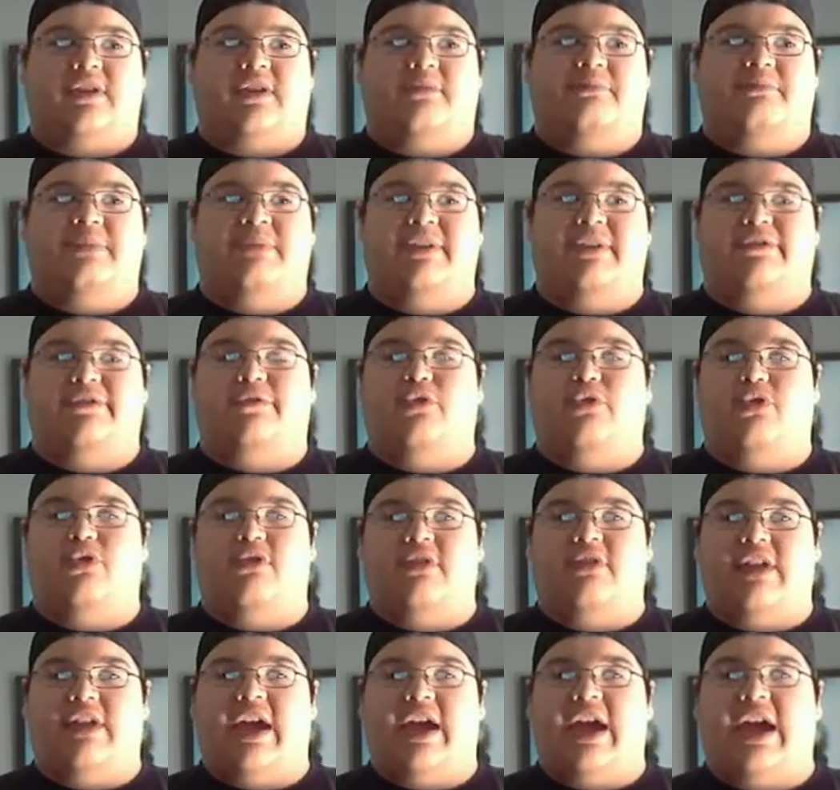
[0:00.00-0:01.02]
Before
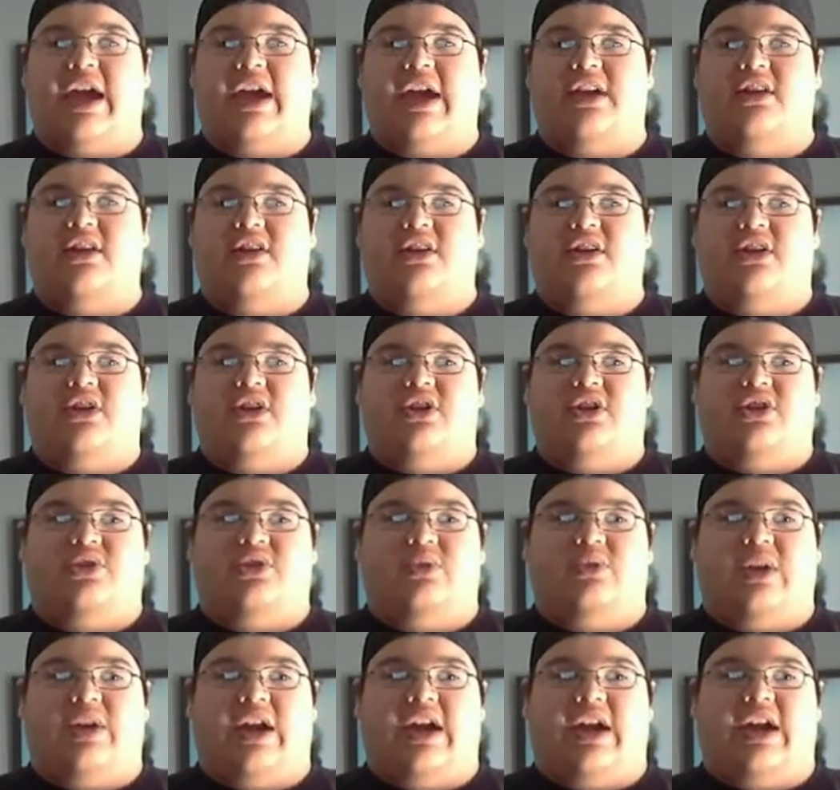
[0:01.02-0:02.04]
that,
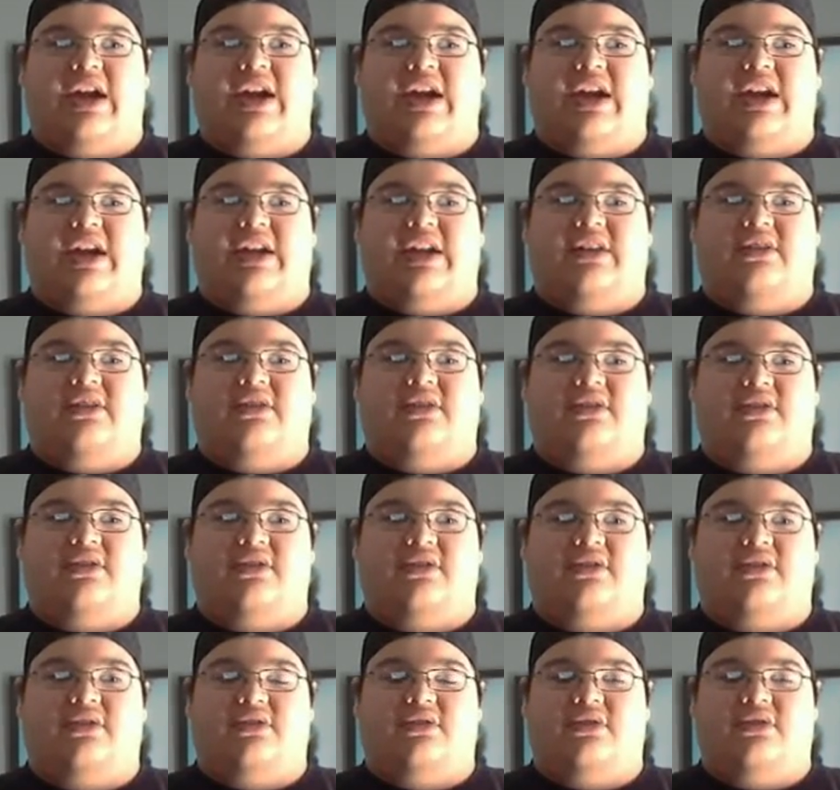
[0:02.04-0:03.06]
you had
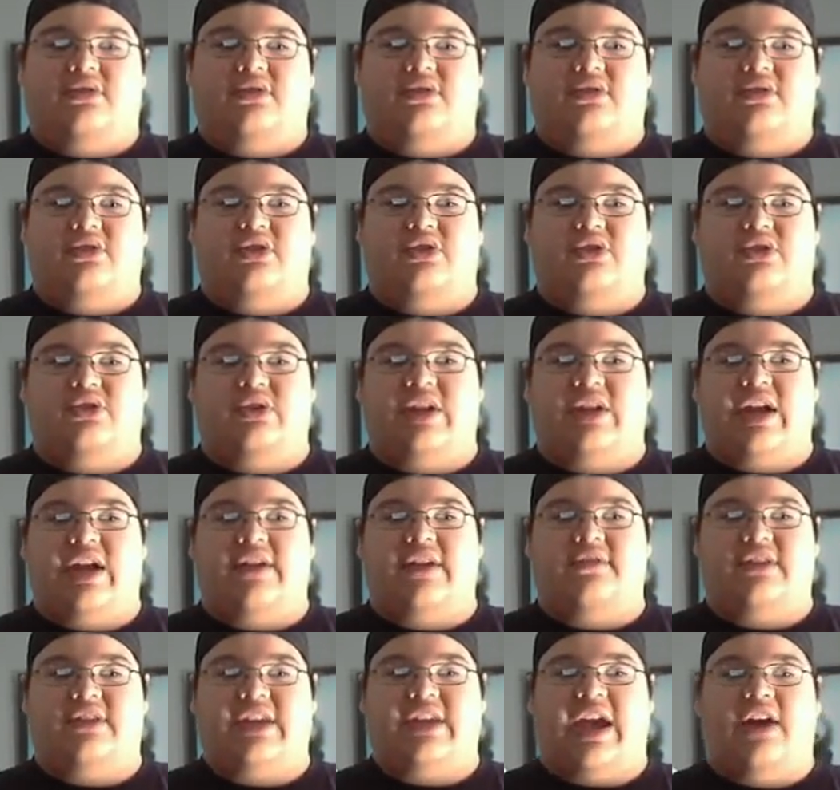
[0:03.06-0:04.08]

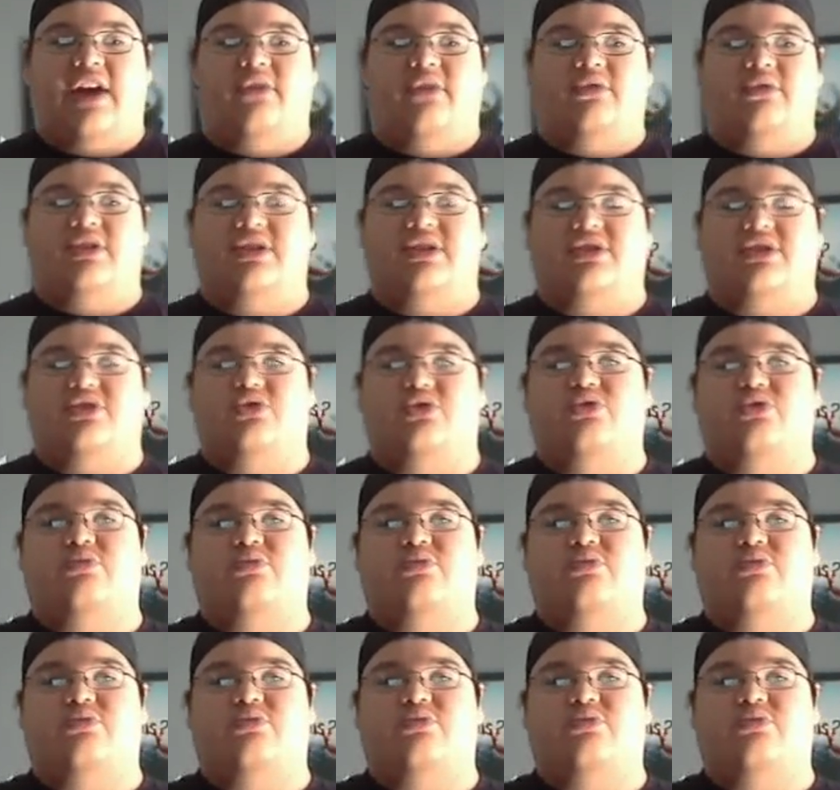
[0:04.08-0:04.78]
countless and